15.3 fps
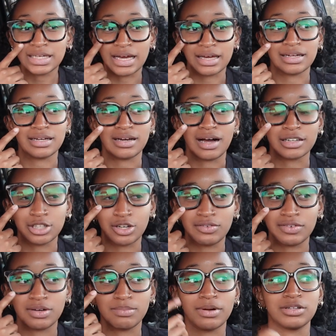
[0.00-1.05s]
and
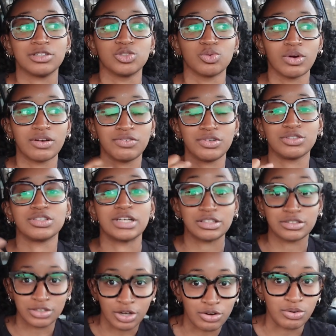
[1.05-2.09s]
Octavia Butler's work feels like
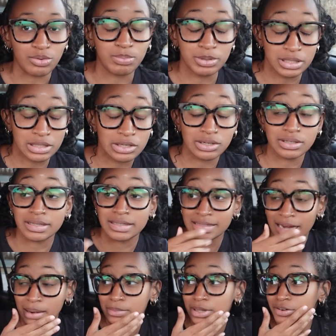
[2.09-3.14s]
so particularly
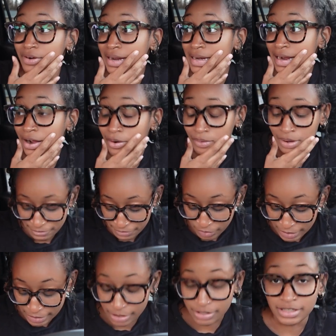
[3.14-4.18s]
timely right now, felt
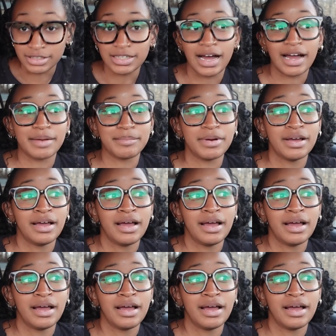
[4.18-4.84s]
like a good time.